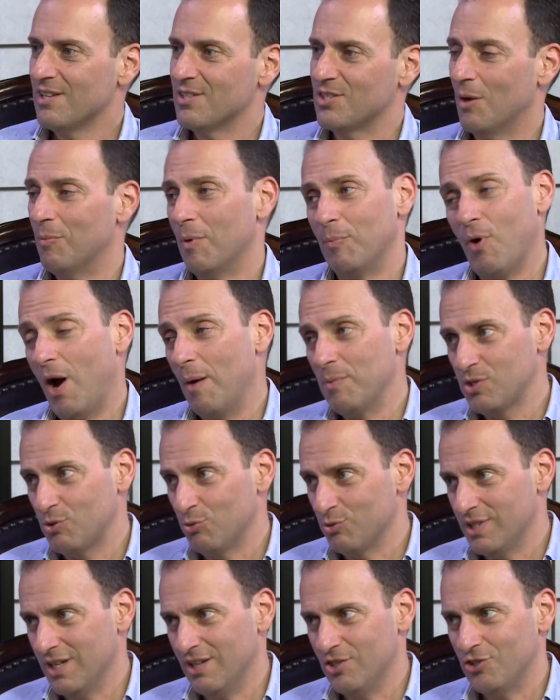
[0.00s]
So I'm a primary
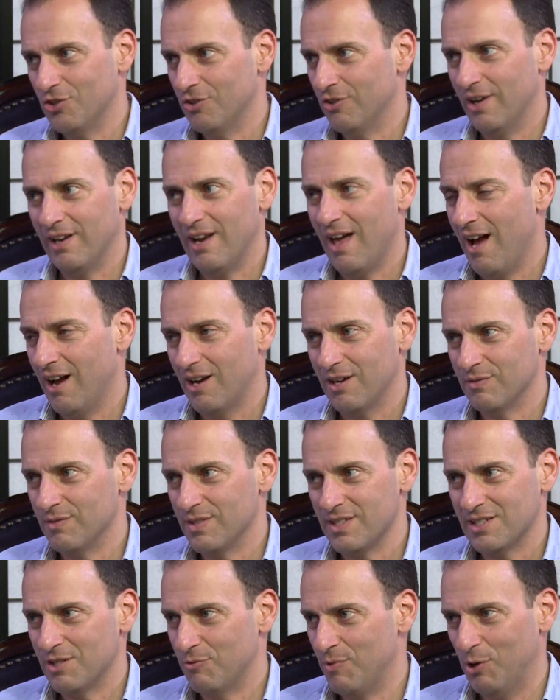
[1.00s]
school teacher, an
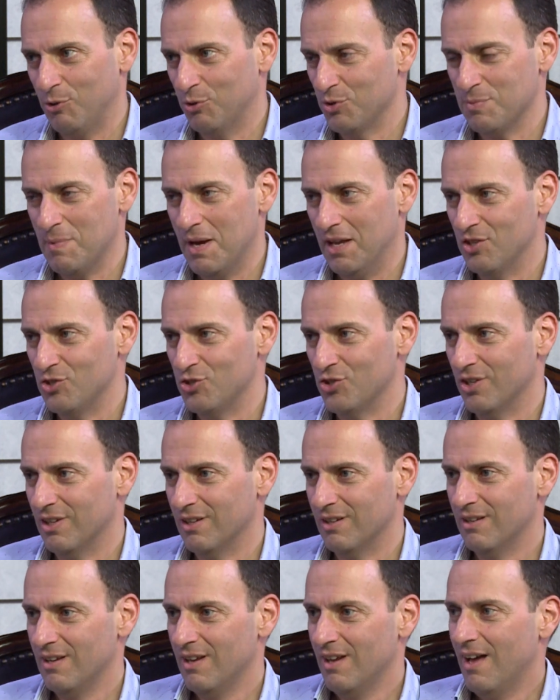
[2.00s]
archivist, a records
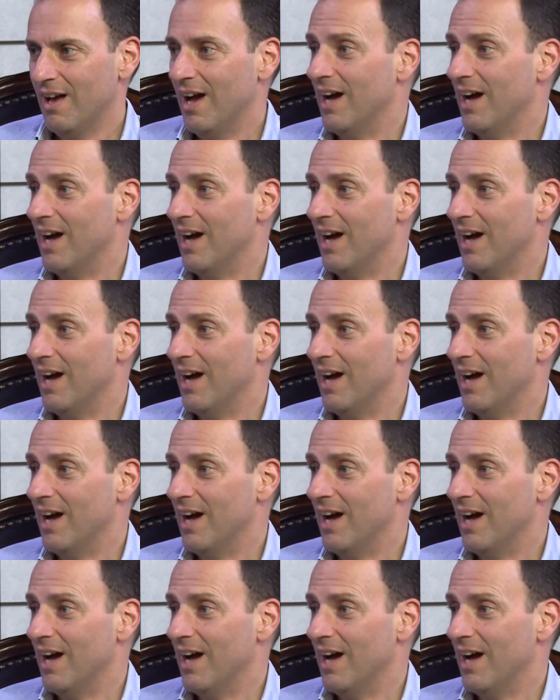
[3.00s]
manager,